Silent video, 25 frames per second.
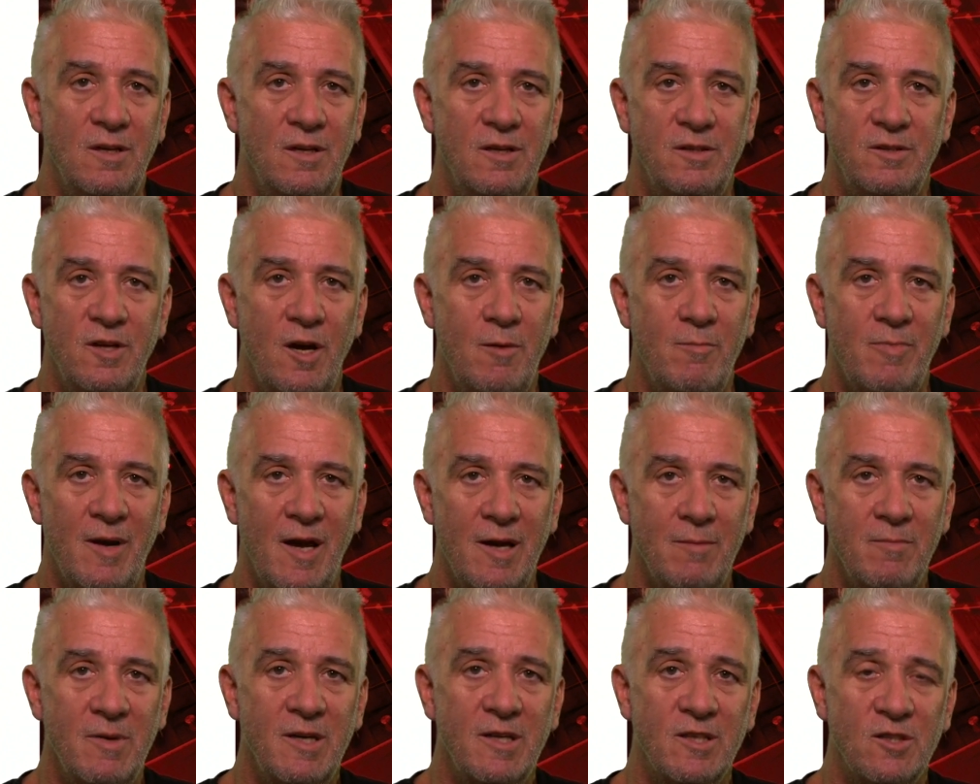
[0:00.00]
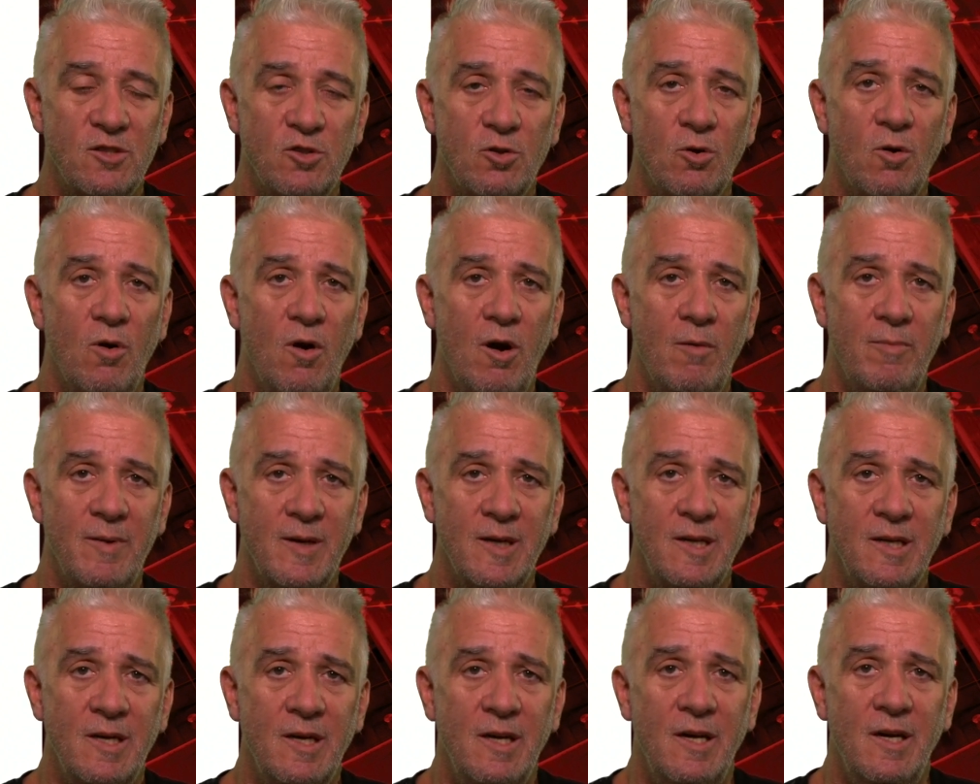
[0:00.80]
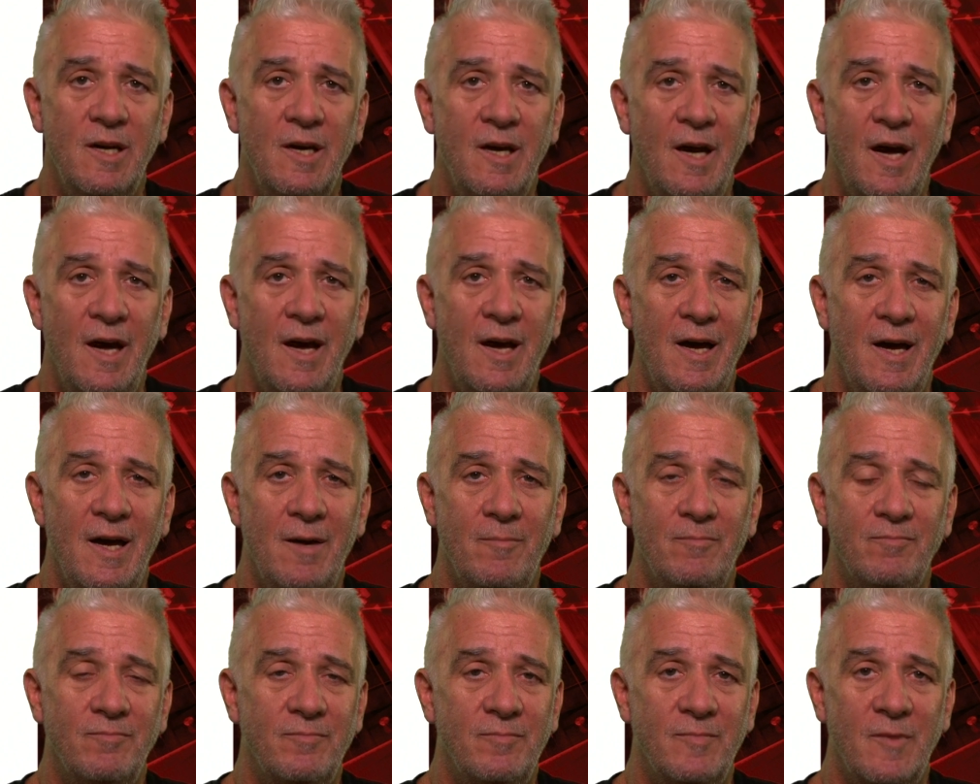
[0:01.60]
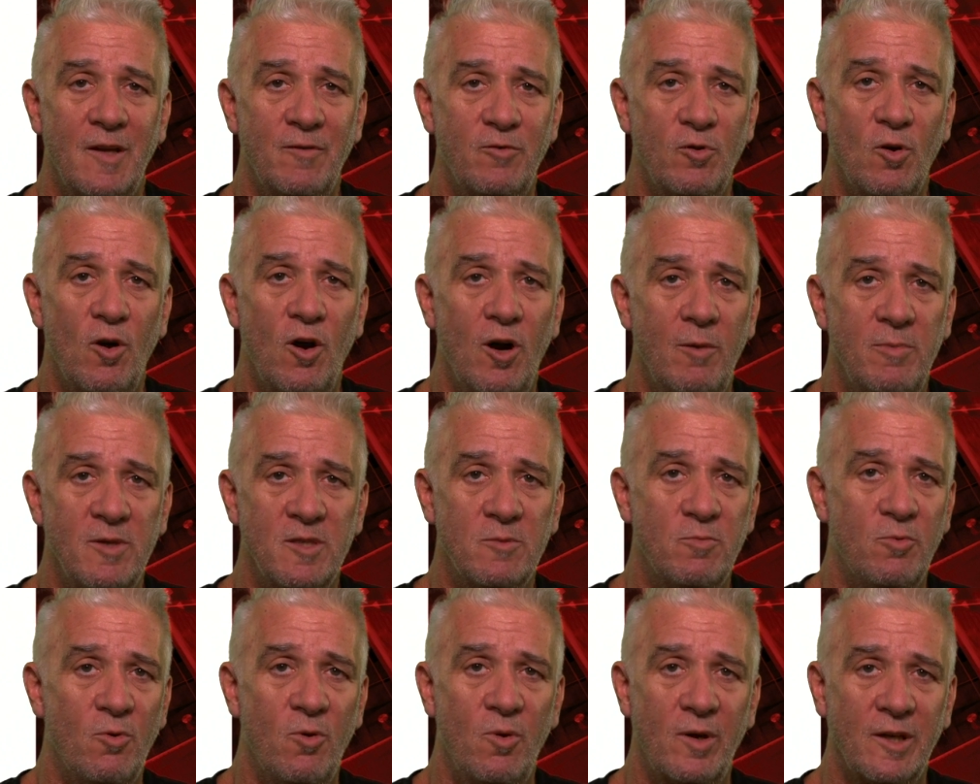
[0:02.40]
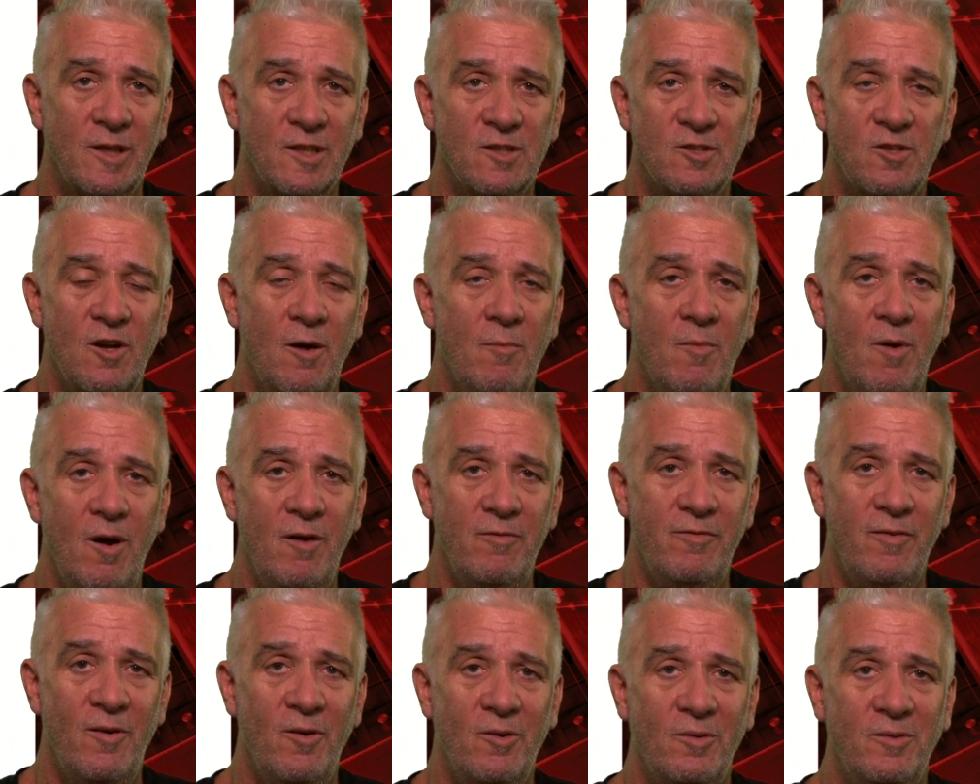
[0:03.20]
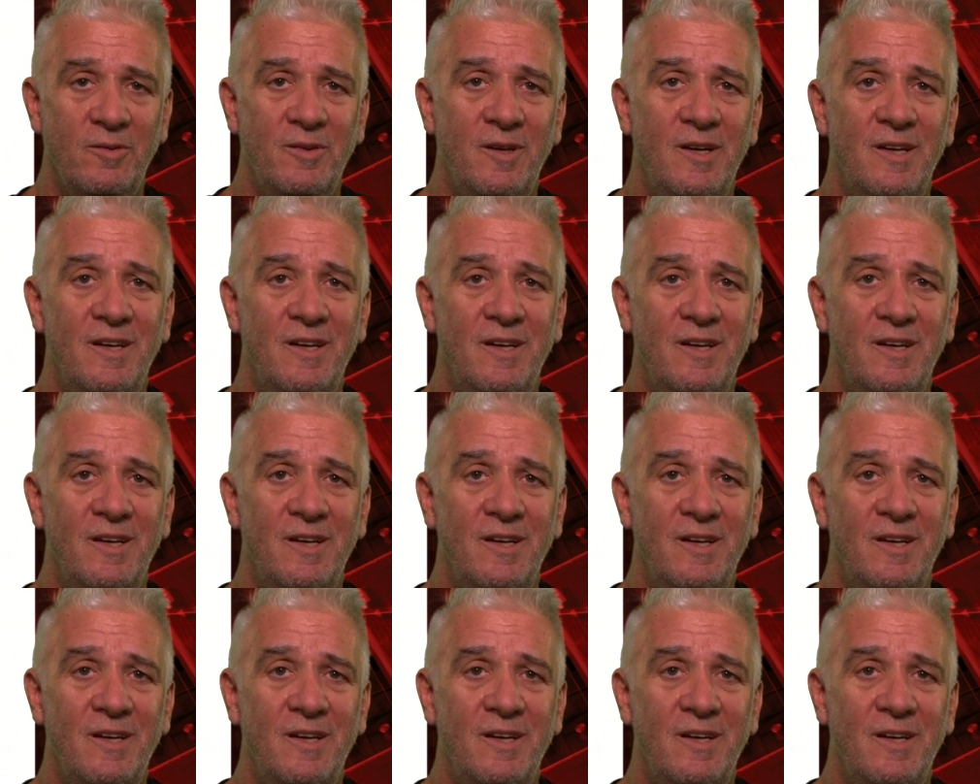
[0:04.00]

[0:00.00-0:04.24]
don't blame me, it's your hobby. If your hobby's boring, it's not my fault.